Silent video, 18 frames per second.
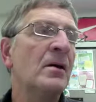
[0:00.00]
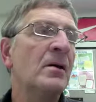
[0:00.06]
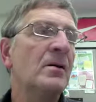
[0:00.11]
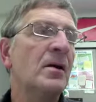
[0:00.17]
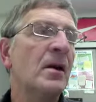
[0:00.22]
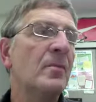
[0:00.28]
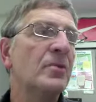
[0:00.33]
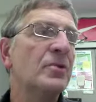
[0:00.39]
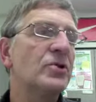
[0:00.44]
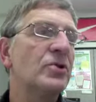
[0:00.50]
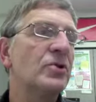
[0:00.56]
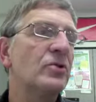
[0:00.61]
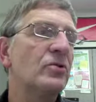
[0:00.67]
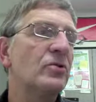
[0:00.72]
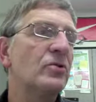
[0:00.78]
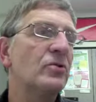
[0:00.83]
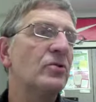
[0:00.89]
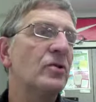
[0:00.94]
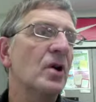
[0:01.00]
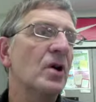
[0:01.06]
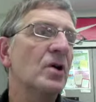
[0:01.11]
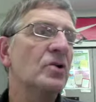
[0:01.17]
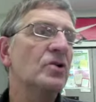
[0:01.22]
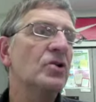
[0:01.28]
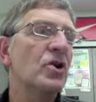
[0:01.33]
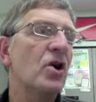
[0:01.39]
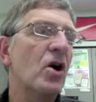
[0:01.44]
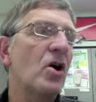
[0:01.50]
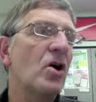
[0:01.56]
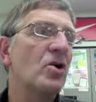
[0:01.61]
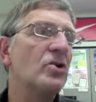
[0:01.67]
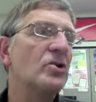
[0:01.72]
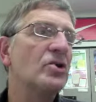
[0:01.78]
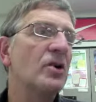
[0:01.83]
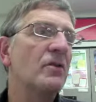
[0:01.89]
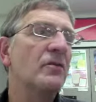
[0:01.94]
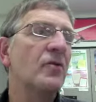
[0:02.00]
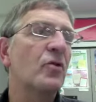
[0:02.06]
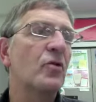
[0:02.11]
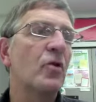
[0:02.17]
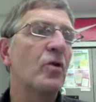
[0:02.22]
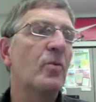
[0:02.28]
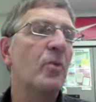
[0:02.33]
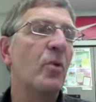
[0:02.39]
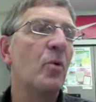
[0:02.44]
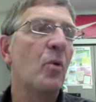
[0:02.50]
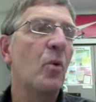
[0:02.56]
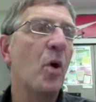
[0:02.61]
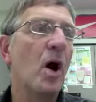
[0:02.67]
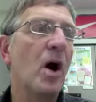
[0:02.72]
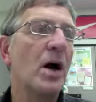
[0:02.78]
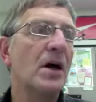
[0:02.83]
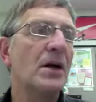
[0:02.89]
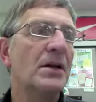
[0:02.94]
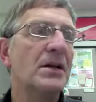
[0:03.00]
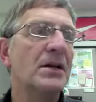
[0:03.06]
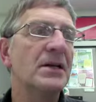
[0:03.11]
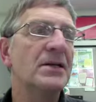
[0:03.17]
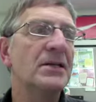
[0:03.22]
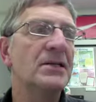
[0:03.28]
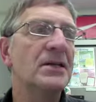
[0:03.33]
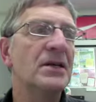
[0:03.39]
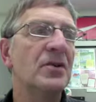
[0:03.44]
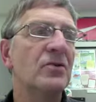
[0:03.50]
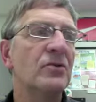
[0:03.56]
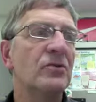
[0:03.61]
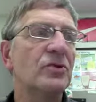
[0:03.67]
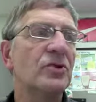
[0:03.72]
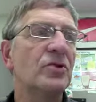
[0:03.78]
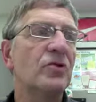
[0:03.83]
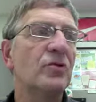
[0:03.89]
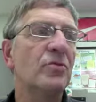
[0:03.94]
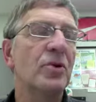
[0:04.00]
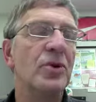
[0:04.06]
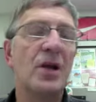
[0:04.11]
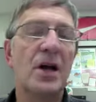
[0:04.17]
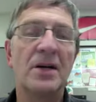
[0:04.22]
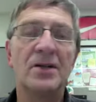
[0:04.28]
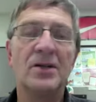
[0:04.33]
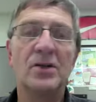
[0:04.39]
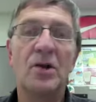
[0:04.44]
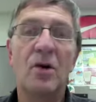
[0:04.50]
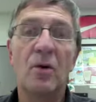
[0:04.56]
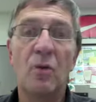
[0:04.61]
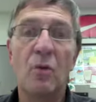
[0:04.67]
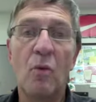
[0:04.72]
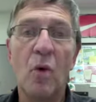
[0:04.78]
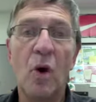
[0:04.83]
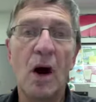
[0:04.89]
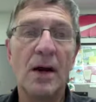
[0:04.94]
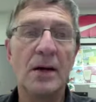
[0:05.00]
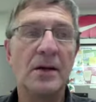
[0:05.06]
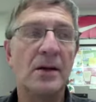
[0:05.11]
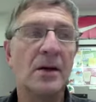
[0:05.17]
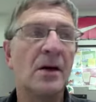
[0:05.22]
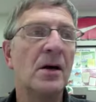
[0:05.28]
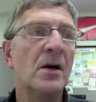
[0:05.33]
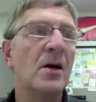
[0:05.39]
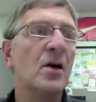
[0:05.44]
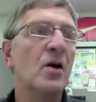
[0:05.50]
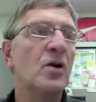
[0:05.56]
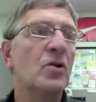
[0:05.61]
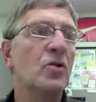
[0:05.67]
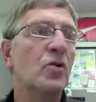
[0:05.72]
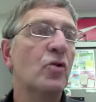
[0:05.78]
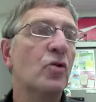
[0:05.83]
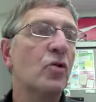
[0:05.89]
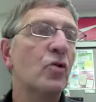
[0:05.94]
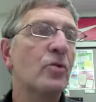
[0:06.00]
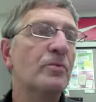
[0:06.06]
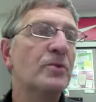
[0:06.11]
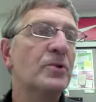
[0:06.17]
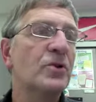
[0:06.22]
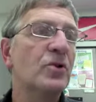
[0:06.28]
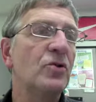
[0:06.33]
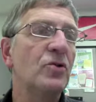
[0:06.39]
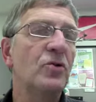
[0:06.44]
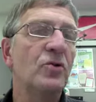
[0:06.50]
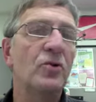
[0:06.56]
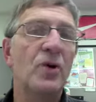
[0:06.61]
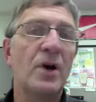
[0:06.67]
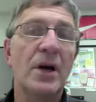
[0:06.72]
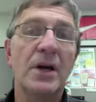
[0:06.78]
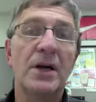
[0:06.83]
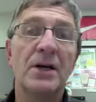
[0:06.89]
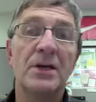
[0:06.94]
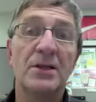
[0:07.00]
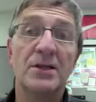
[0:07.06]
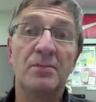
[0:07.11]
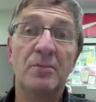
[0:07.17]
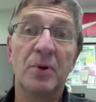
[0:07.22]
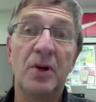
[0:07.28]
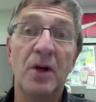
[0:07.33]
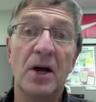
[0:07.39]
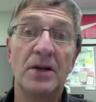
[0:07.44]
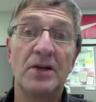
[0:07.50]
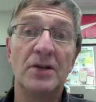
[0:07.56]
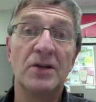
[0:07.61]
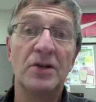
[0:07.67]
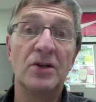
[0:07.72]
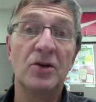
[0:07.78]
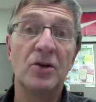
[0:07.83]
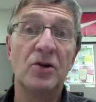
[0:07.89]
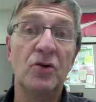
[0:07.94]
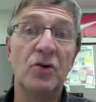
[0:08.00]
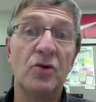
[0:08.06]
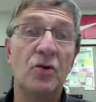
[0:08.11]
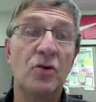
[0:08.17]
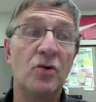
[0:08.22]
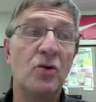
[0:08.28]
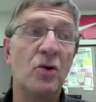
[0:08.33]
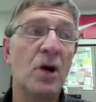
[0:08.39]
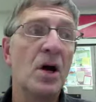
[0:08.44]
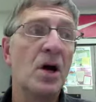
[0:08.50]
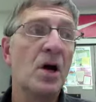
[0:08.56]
Number 2, charge of group 1 is equal to plus 1. Group 2 is plus 2.